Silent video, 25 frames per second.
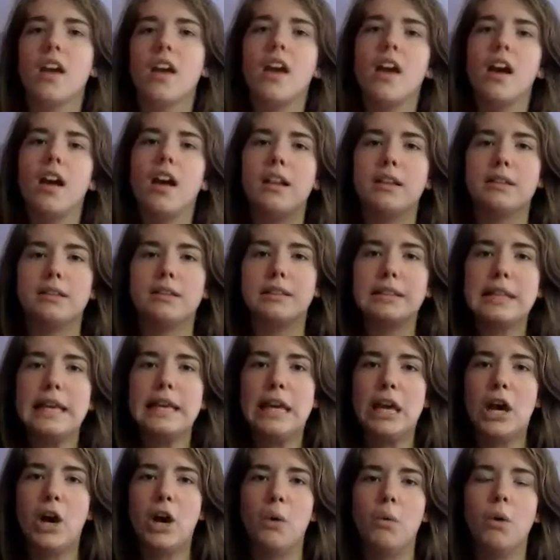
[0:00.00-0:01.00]

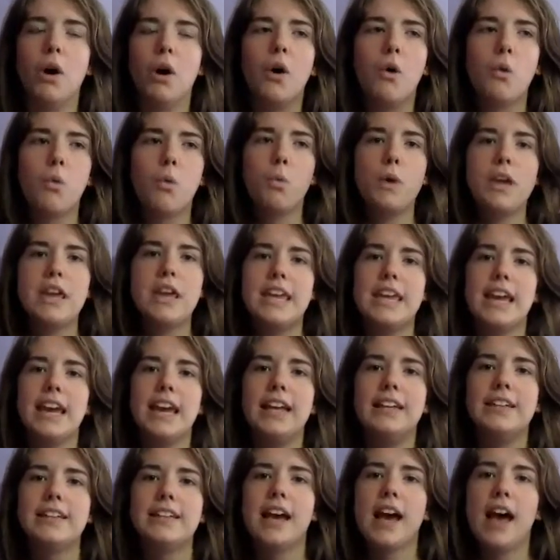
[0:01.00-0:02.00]
Leo. We get
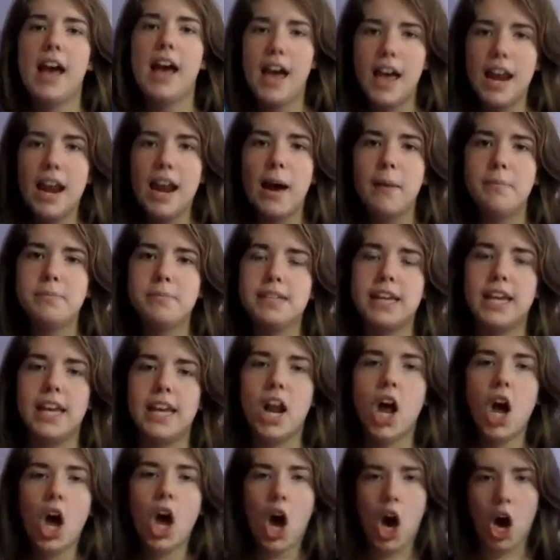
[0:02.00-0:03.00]
an update
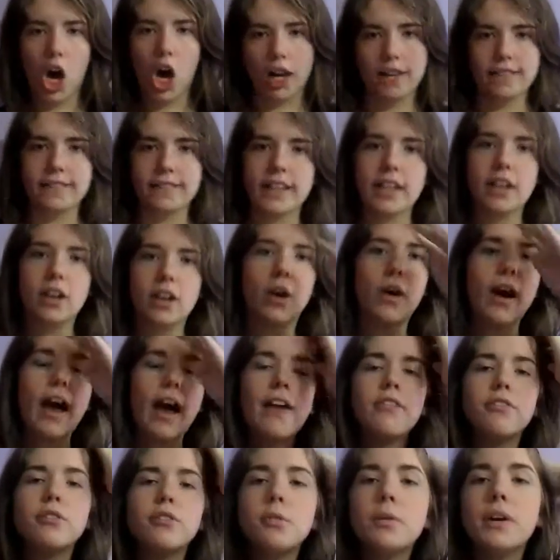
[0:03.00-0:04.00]
on Leo.
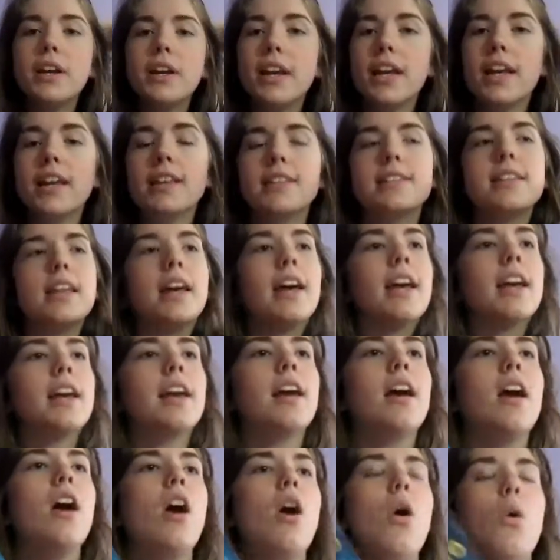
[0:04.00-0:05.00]
Everyone is like,
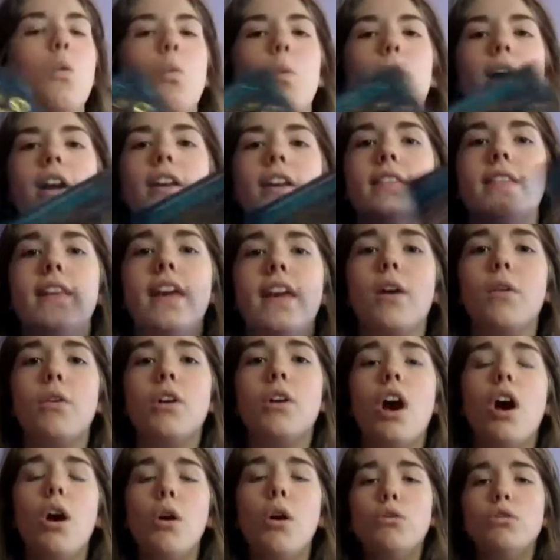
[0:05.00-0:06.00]
where did Leo
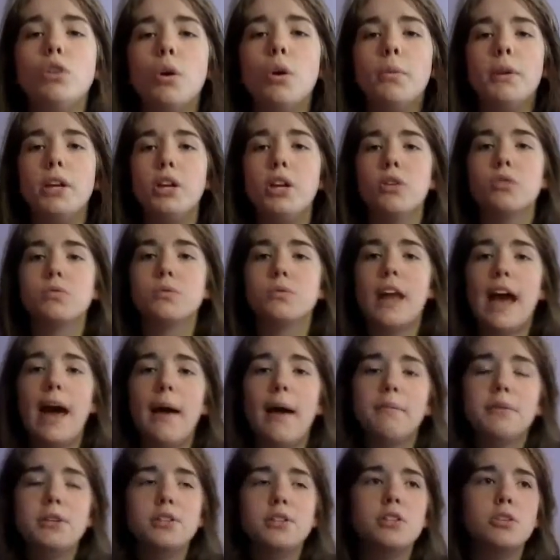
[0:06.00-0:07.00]
go? Nobody knows what
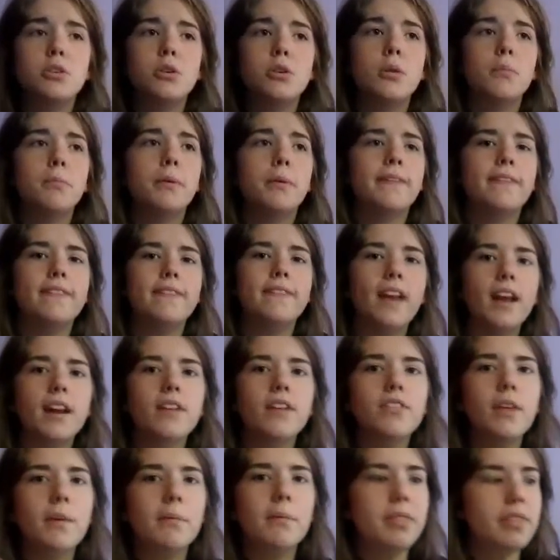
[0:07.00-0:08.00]
happened to him, but none of
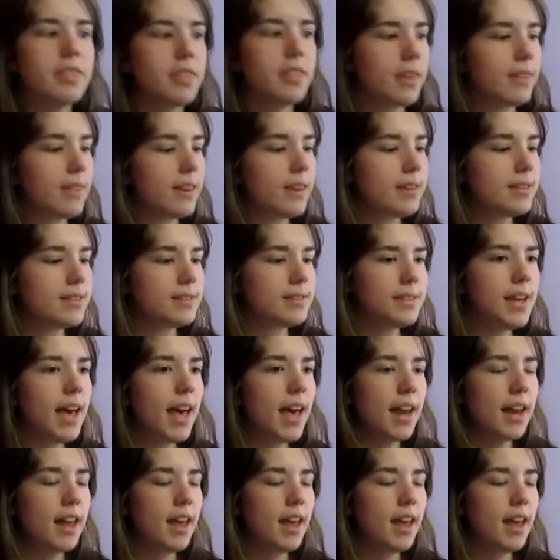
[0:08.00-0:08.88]
them think that he's dead.